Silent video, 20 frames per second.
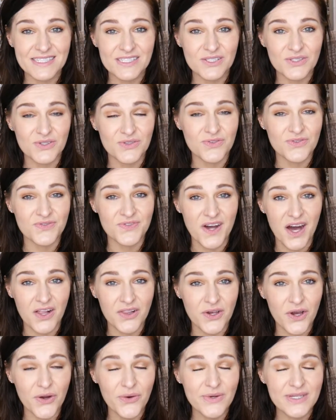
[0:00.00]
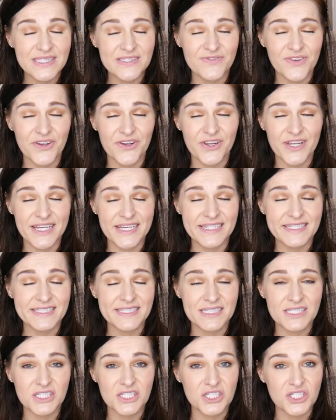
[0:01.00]
to follow. It's very
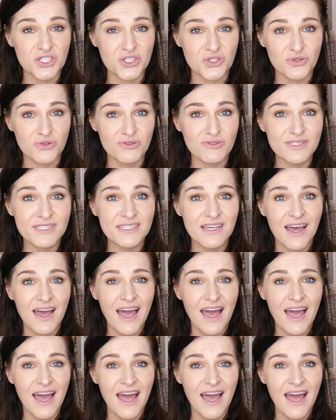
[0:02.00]
easy to use.